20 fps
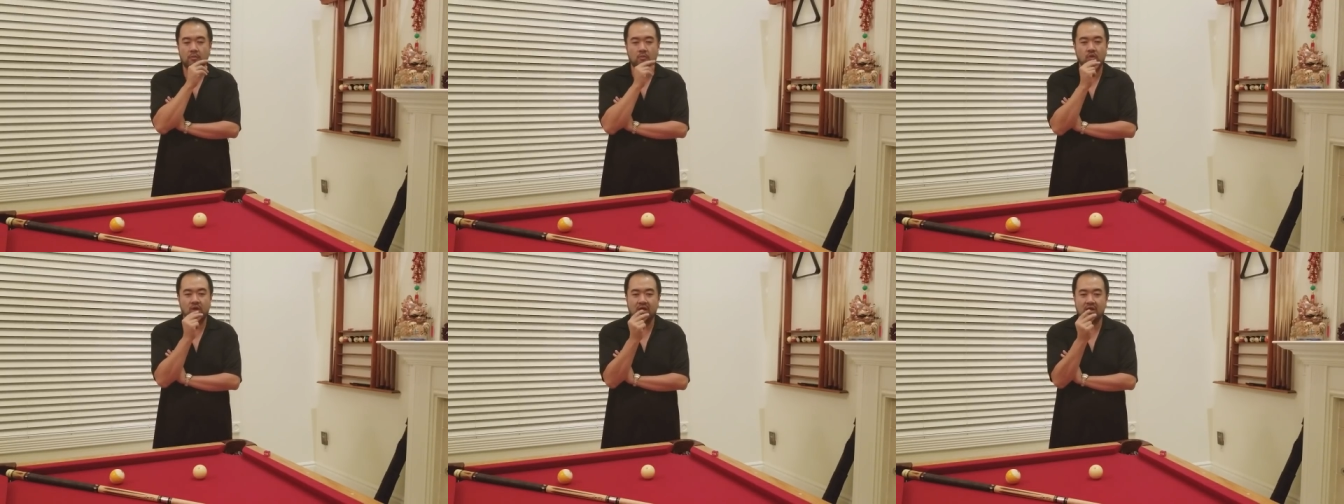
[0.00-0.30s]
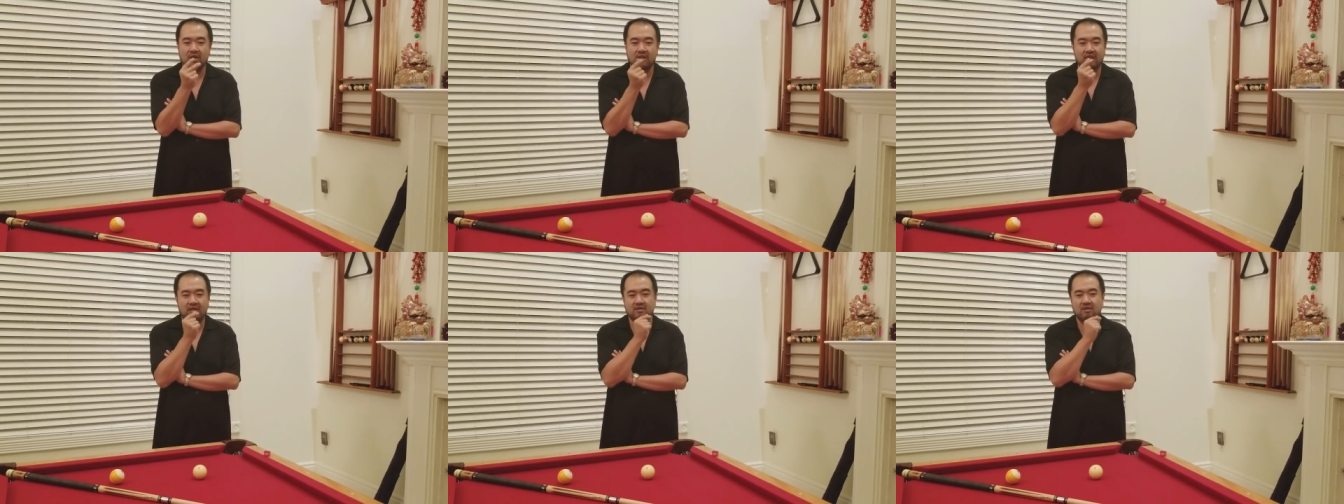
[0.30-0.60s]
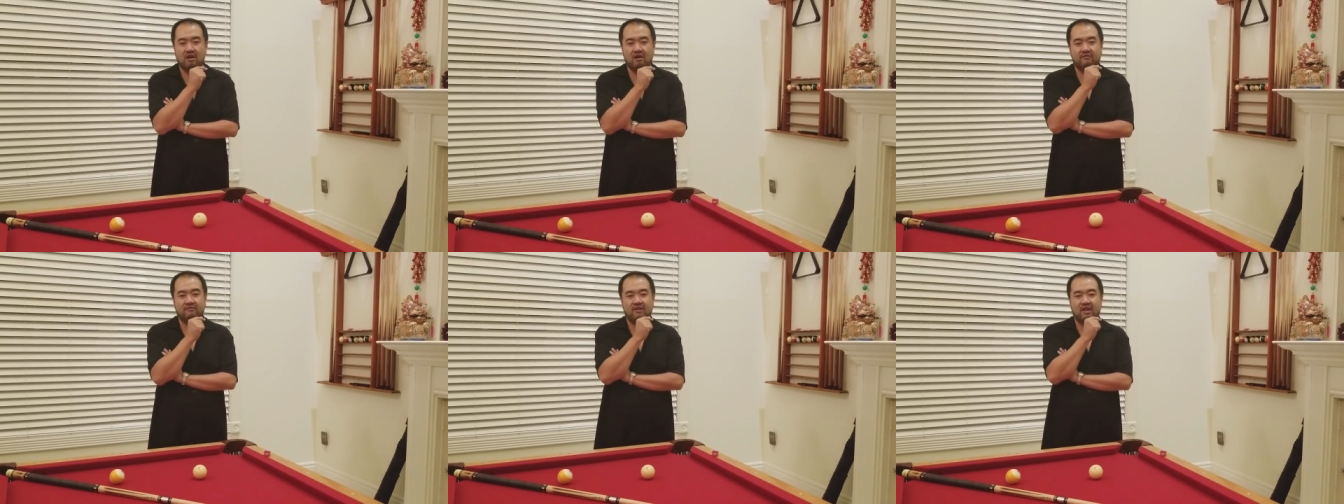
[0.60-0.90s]
we clicked
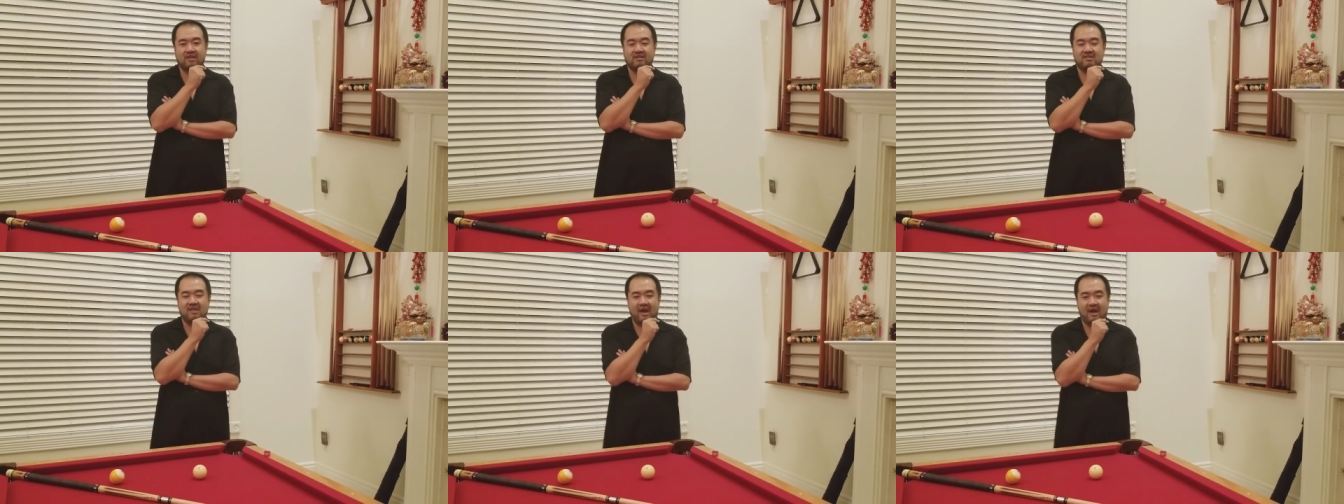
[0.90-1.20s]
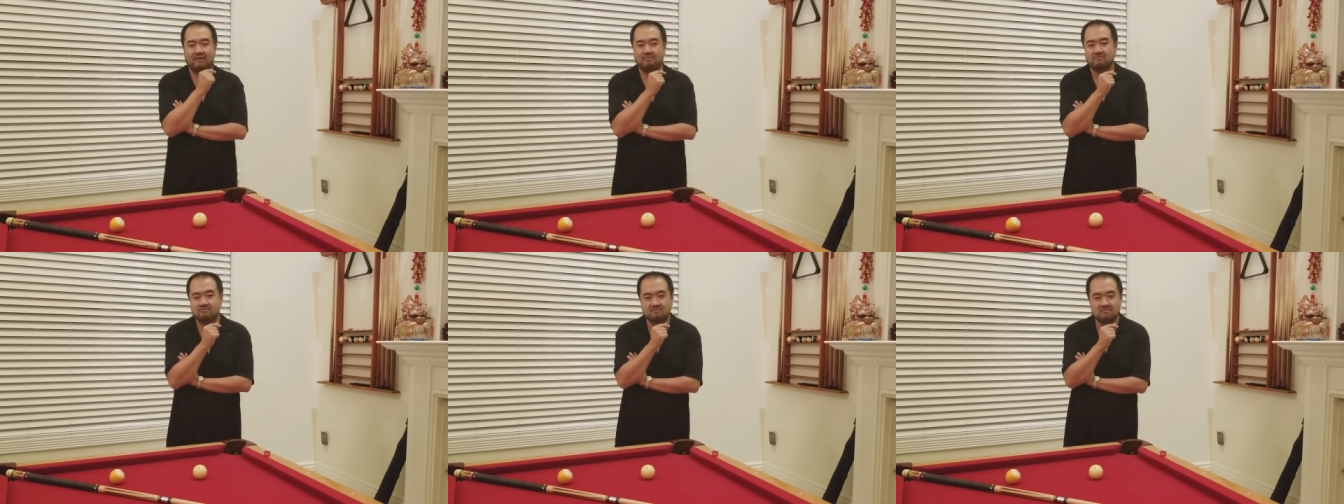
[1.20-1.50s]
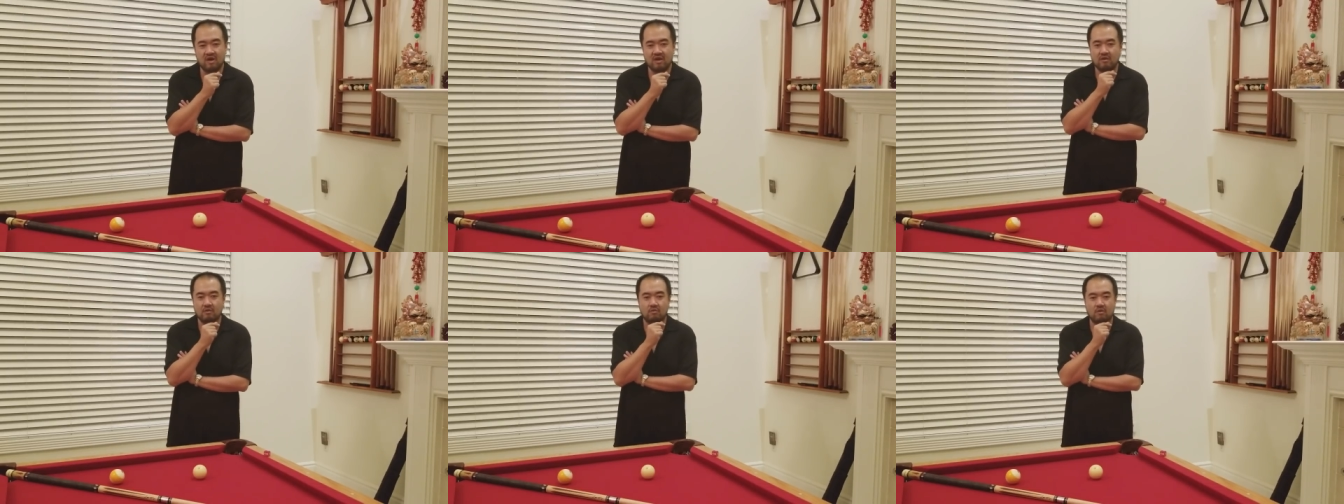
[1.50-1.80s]
off like that
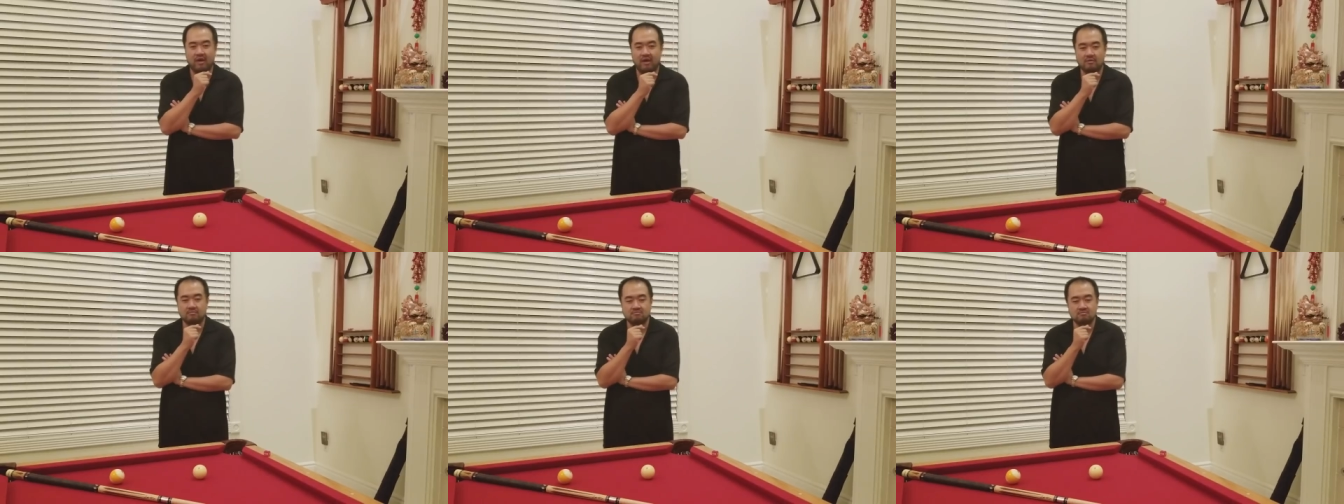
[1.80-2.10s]
right away.